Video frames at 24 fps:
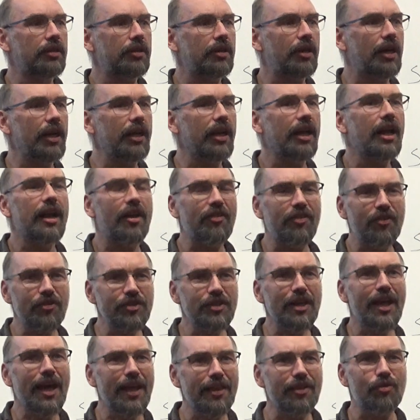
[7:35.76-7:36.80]
Right? Now,
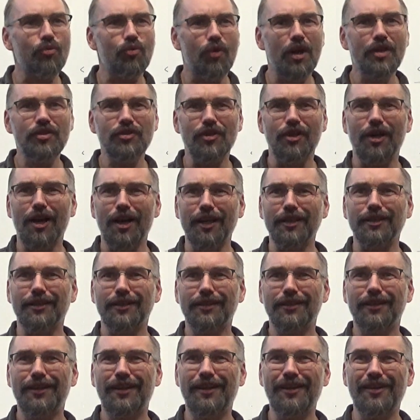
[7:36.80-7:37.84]
there's a guy that runs a lot.
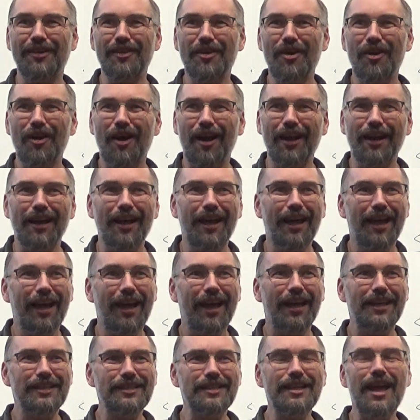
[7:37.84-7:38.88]
Right?
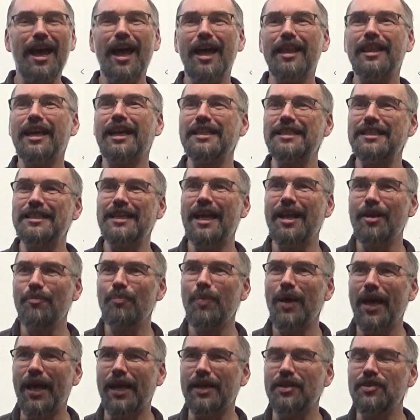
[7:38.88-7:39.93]
There's a guy that can set a
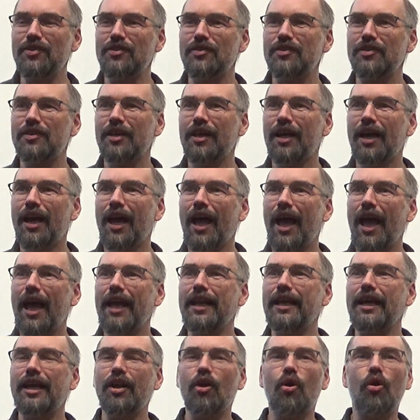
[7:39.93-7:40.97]
pace, and
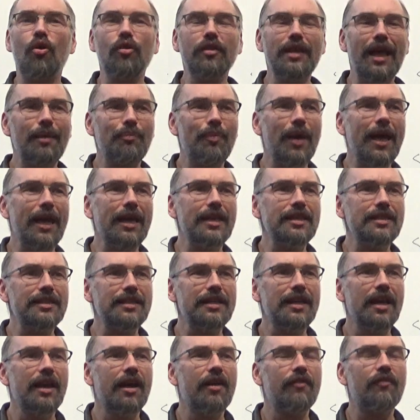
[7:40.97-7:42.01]
he can hold that
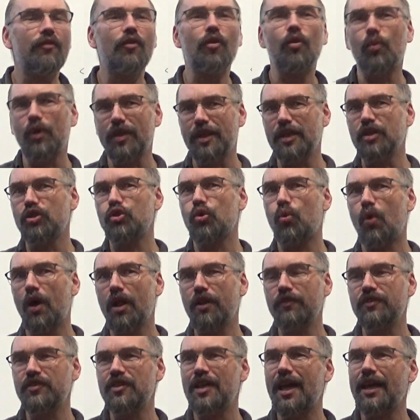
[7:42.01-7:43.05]
pace for within
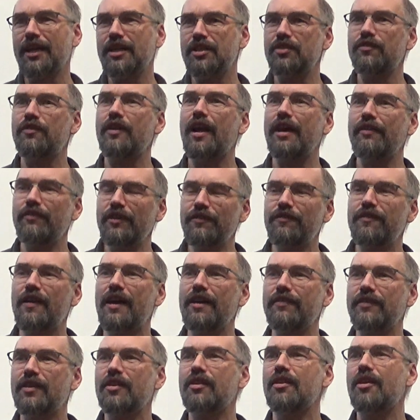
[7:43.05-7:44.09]
12 seconds for every
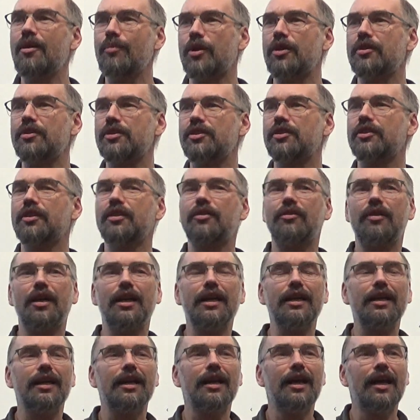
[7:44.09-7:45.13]
5 kilometers.
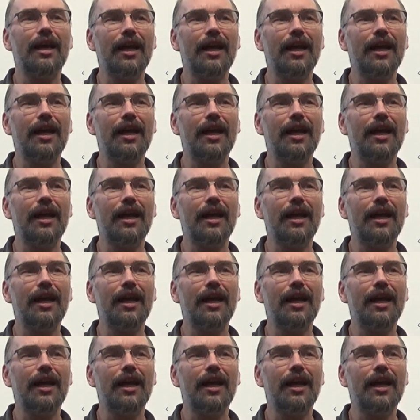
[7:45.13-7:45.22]
Right?